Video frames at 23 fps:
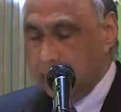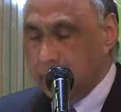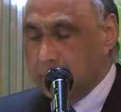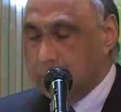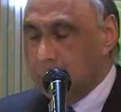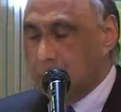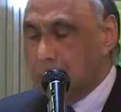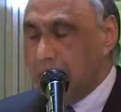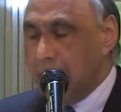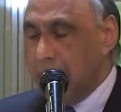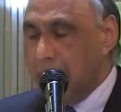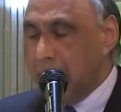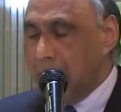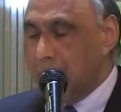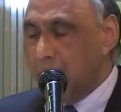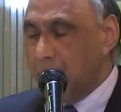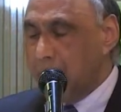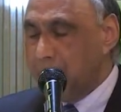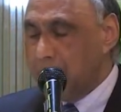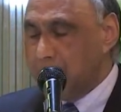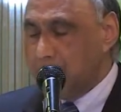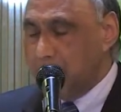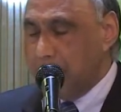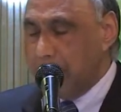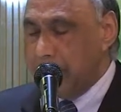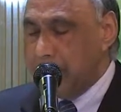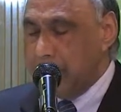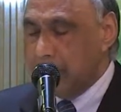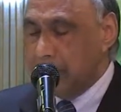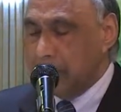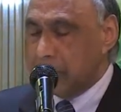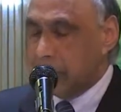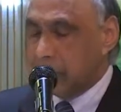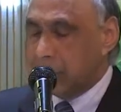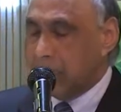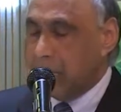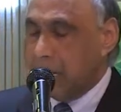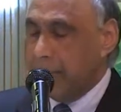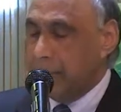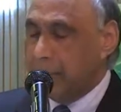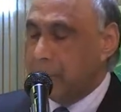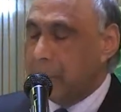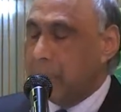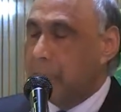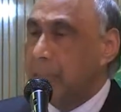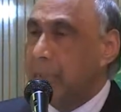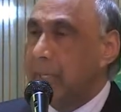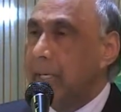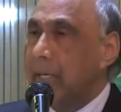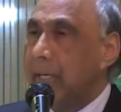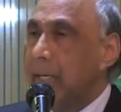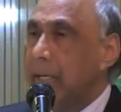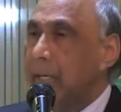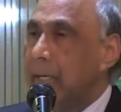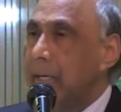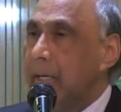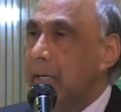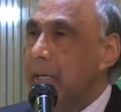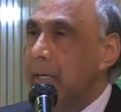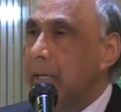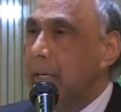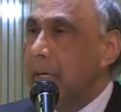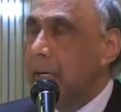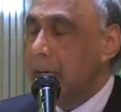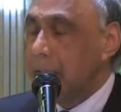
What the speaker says: So thank you for spending this time with me.